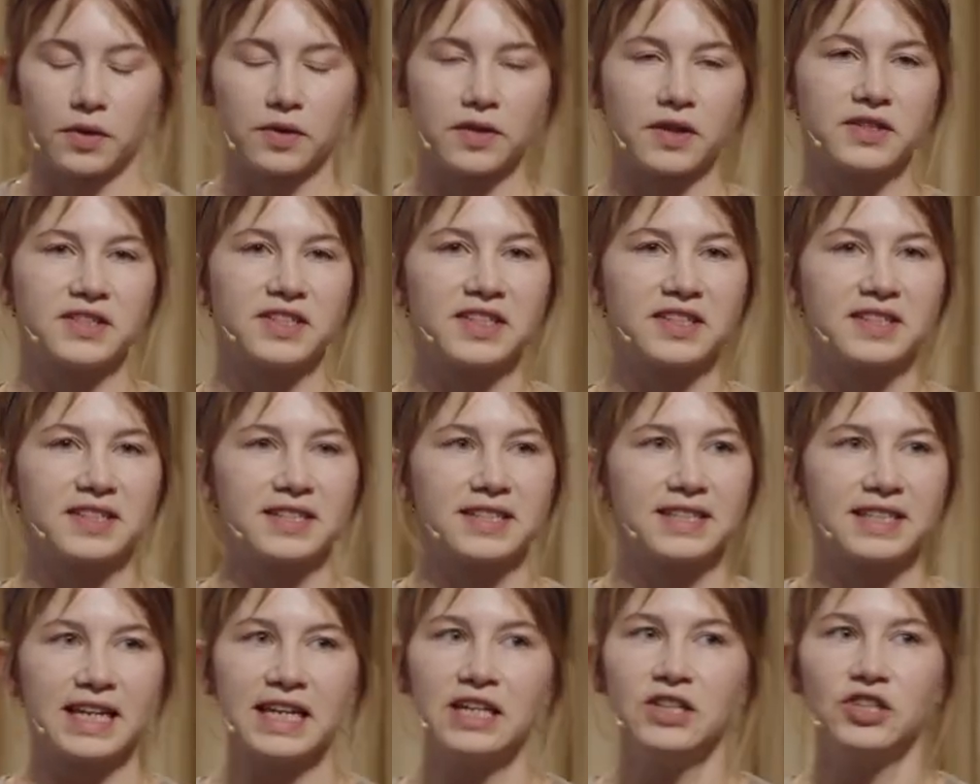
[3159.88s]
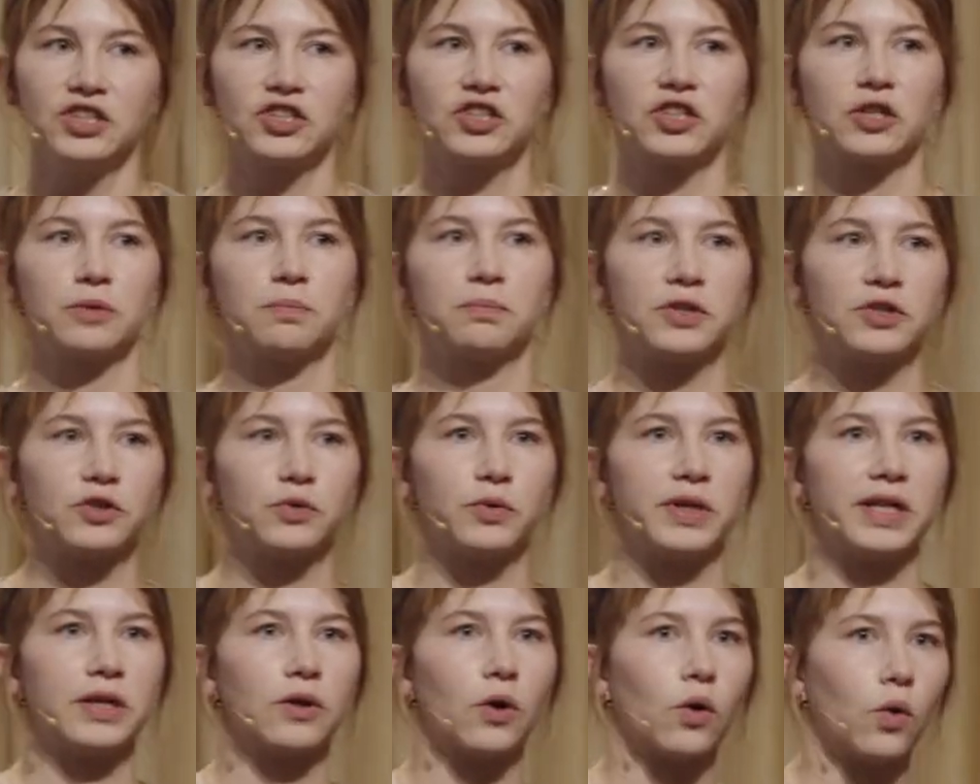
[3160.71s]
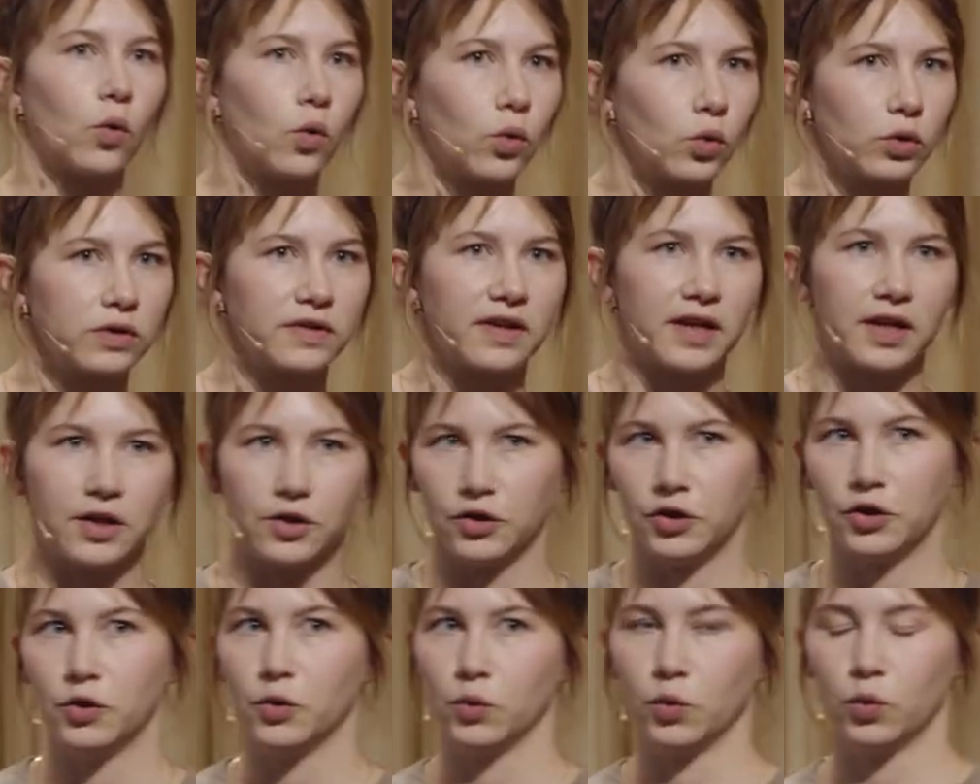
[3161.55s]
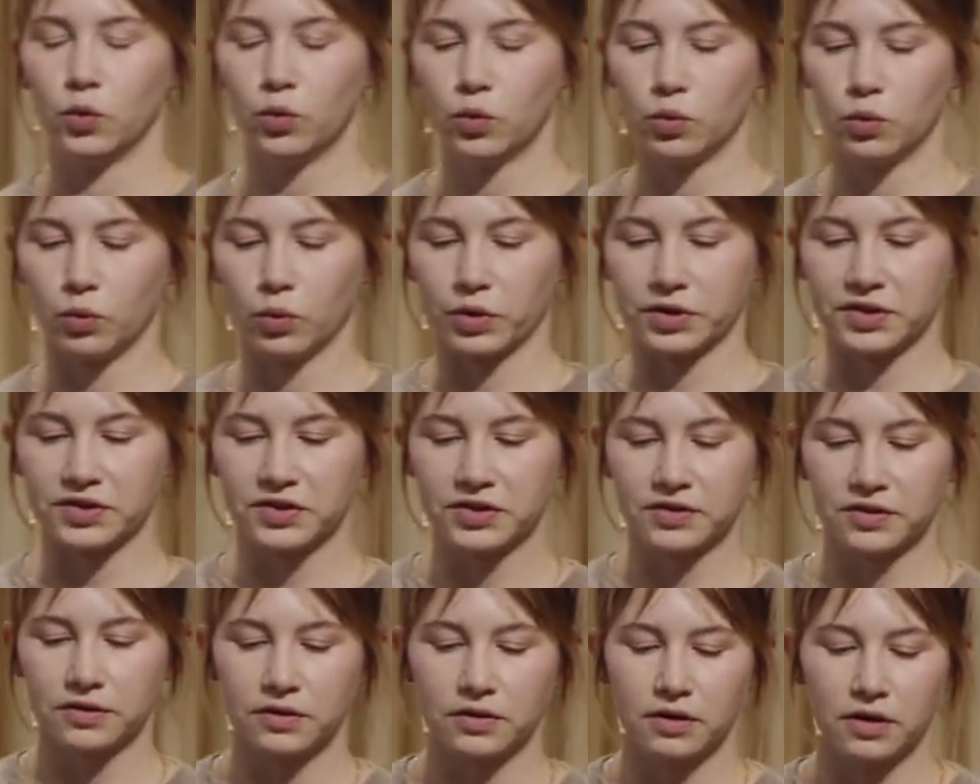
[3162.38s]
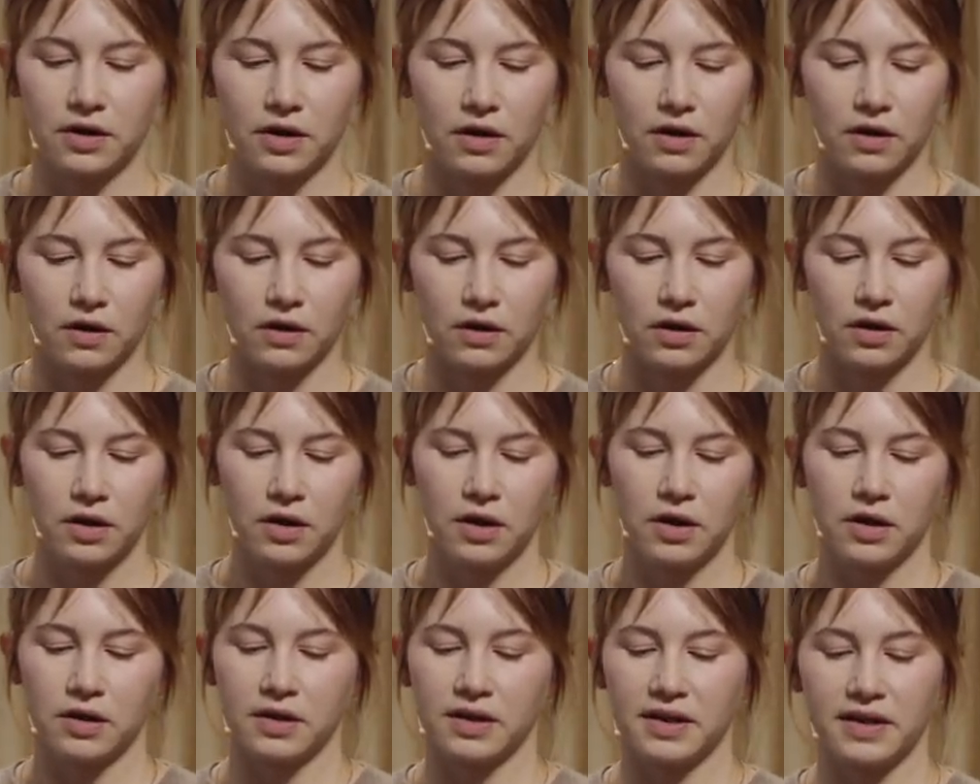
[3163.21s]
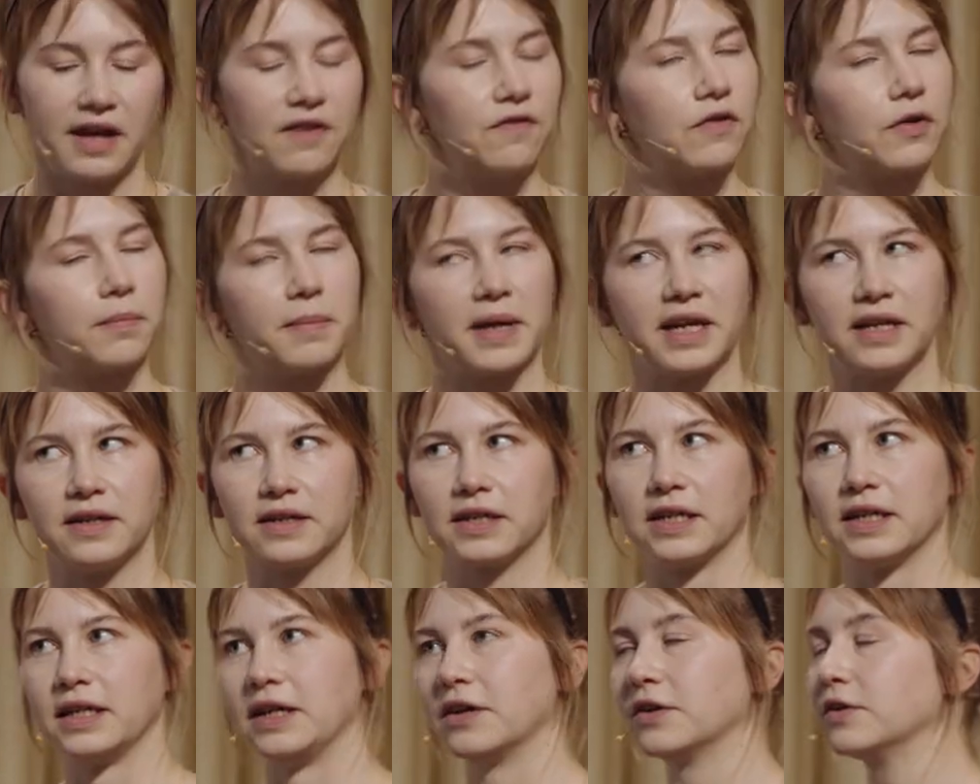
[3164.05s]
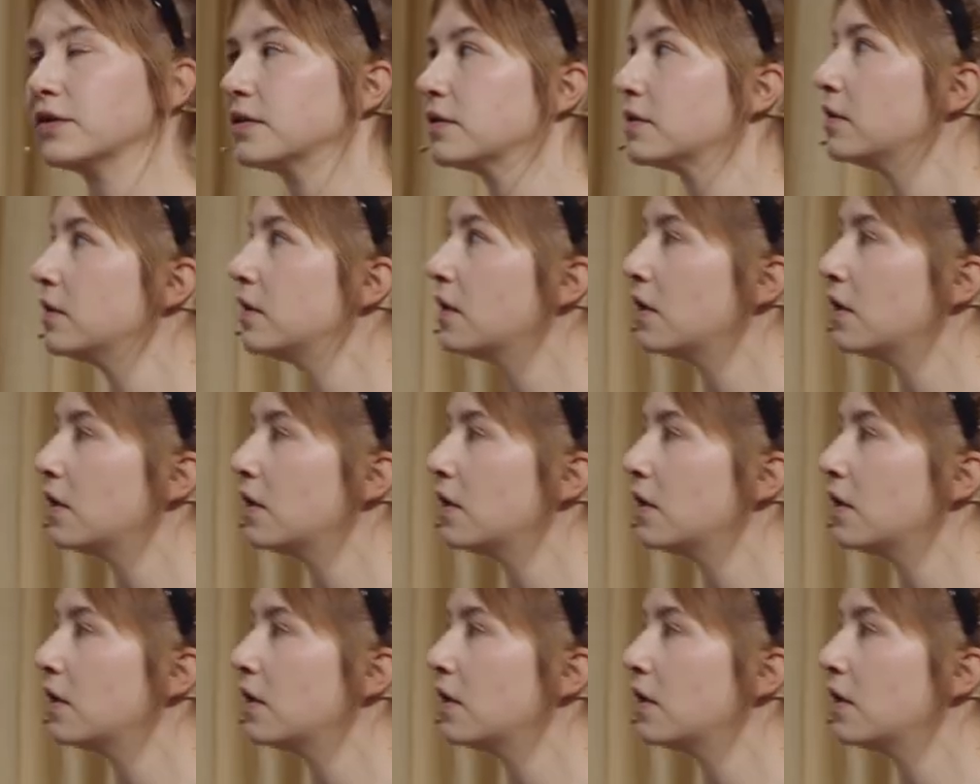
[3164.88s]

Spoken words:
the distinction between old and new was never made clear.